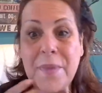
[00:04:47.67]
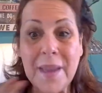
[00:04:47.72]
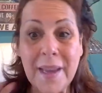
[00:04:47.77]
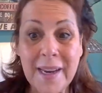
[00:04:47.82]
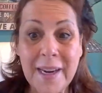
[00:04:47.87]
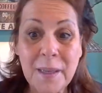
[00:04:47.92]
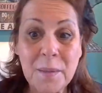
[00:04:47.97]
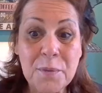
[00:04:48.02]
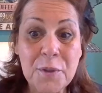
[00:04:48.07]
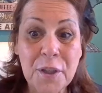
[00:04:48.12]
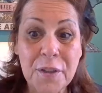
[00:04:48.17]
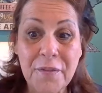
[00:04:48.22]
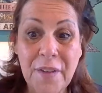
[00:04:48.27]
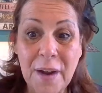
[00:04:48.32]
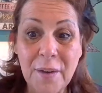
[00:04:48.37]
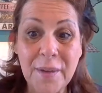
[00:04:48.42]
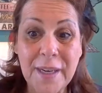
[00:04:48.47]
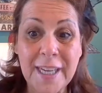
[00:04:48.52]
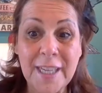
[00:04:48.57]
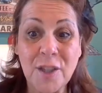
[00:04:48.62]
It helps your
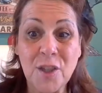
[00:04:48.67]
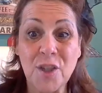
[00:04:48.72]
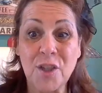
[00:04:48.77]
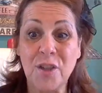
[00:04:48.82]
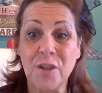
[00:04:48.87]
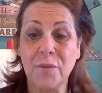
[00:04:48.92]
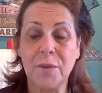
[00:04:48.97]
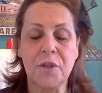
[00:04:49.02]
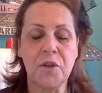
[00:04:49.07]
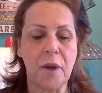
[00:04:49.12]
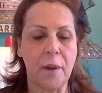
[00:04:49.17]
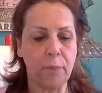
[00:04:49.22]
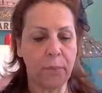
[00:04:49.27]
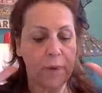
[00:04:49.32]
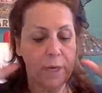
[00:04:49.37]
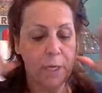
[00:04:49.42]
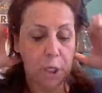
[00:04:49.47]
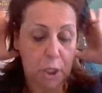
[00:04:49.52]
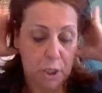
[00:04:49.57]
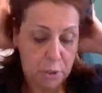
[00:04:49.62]
foundation do its job.
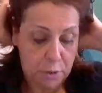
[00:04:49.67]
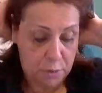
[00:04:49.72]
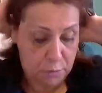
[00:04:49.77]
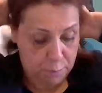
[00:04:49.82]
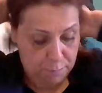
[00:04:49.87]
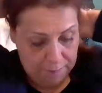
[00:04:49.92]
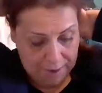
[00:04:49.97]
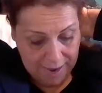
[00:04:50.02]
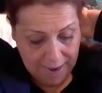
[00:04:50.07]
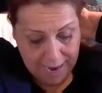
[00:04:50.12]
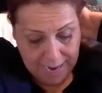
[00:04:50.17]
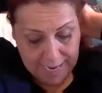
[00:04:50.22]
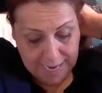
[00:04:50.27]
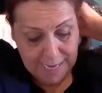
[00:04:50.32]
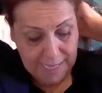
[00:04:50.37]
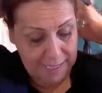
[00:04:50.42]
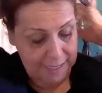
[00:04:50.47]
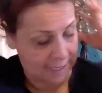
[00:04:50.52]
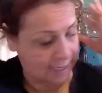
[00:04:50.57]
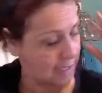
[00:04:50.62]
When you
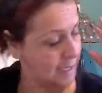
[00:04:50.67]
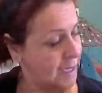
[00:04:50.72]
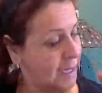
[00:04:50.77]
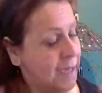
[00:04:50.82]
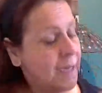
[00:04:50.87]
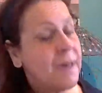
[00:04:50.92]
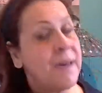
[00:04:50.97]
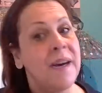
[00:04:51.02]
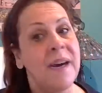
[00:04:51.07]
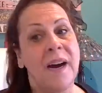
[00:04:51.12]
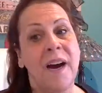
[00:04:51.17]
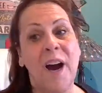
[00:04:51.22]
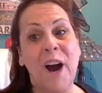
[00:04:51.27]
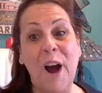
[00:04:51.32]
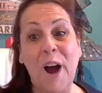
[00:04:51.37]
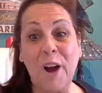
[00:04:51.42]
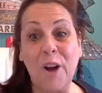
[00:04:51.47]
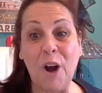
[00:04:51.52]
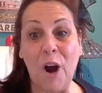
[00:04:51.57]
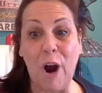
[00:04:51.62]
paint,
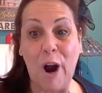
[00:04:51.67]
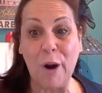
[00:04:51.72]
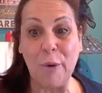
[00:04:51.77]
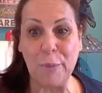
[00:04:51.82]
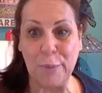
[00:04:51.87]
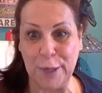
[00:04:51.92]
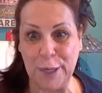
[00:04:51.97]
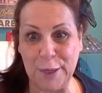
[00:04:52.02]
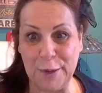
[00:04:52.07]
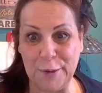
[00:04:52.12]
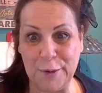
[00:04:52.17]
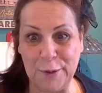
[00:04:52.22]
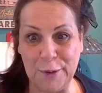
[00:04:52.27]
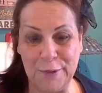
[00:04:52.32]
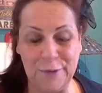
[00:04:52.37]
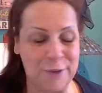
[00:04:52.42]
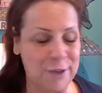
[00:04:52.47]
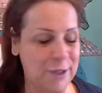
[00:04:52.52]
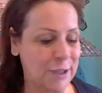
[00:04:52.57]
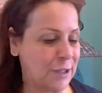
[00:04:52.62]
a car, what do you do
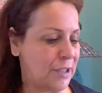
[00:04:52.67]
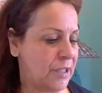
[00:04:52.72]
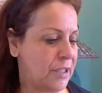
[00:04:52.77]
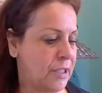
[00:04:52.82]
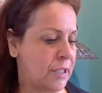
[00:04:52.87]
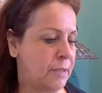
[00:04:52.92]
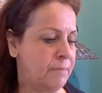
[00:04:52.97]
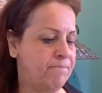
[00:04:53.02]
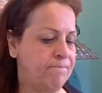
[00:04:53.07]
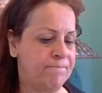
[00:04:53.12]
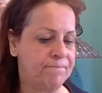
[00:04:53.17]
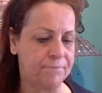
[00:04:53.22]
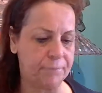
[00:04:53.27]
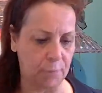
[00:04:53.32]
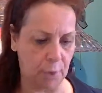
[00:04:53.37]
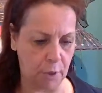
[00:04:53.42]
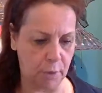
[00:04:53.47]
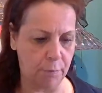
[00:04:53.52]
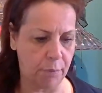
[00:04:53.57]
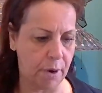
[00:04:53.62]
first?
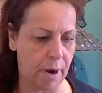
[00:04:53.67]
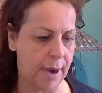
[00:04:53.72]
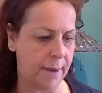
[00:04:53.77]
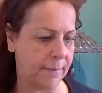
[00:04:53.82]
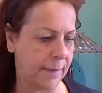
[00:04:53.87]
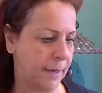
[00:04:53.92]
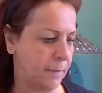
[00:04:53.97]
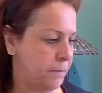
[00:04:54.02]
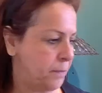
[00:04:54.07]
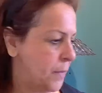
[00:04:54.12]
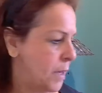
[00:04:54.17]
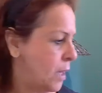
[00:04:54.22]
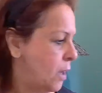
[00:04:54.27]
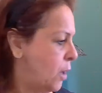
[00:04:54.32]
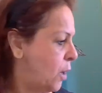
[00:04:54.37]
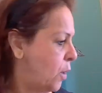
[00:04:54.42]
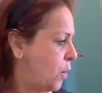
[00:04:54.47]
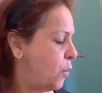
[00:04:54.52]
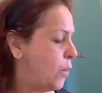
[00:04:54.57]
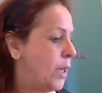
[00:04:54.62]
You prime it.
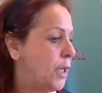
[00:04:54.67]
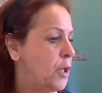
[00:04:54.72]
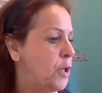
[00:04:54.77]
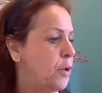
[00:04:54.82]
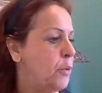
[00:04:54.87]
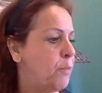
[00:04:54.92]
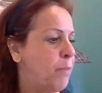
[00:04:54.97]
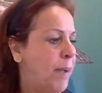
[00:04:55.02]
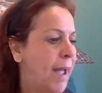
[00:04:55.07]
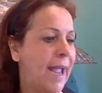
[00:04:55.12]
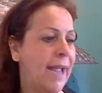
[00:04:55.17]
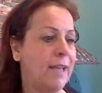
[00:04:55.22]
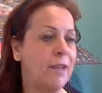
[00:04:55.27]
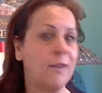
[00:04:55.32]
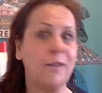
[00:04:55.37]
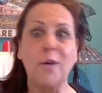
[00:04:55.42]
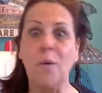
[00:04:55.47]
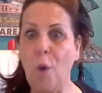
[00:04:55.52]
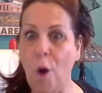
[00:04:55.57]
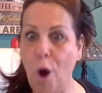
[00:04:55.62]
When you
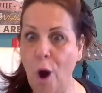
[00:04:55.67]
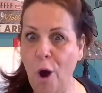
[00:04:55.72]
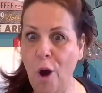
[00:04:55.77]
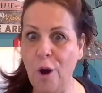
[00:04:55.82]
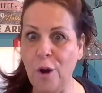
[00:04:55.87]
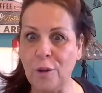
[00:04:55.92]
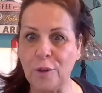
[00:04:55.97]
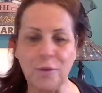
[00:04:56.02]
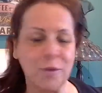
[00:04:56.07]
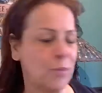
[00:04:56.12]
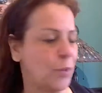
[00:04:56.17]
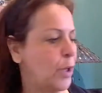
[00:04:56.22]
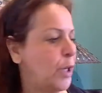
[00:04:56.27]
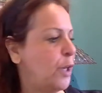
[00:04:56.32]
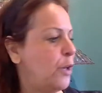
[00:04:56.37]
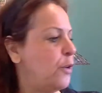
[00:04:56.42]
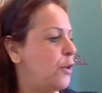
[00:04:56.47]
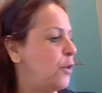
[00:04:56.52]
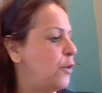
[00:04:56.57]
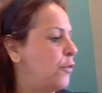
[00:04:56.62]
paint the walls, what do
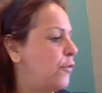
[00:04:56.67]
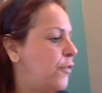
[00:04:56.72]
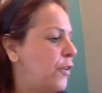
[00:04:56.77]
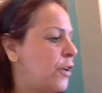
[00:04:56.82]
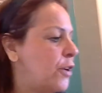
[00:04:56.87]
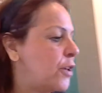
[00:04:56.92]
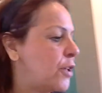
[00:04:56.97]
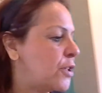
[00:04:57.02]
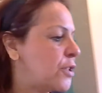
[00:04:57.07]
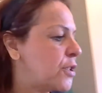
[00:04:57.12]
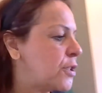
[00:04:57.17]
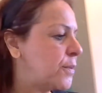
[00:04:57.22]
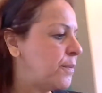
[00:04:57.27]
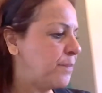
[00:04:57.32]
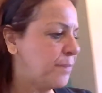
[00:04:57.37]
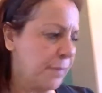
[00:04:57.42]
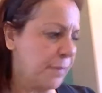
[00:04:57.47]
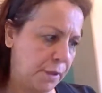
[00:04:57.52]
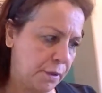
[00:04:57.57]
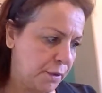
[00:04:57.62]
you do first?
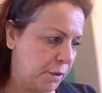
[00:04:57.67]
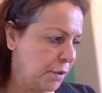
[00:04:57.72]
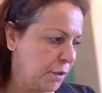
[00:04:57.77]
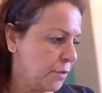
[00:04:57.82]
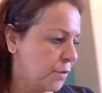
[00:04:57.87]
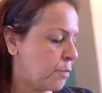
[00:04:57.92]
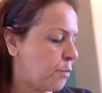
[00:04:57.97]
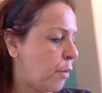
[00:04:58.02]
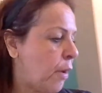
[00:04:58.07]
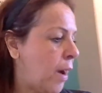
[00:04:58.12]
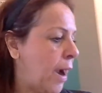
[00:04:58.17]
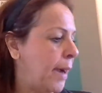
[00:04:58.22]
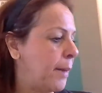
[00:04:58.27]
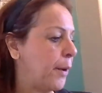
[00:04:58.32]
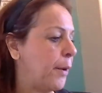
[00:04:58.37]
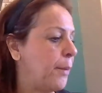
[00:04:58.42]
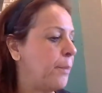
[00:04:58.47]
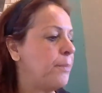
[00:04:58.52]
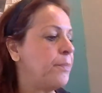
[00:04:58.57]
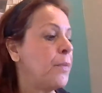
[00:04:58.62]
You use
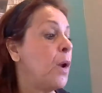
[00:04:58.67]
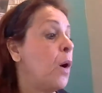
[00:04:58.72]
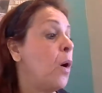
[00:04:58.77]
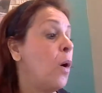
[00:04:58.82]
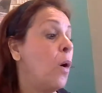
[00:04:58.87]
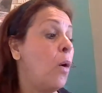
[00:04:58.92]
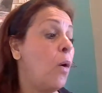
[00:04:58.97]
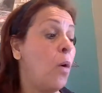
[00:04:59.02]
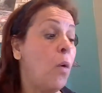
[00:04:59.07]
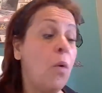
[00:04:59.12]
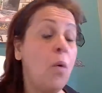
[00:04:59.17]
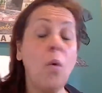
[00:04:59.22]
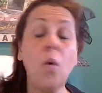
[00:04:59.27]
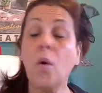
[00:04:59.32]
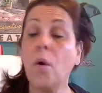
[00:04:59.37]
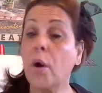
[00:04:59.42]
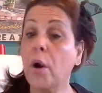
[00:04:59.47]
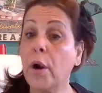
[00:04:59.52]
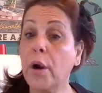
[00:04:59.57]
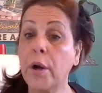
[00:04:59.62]
primer.
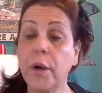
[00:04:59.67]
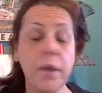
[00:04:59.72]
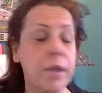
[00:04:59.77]
Or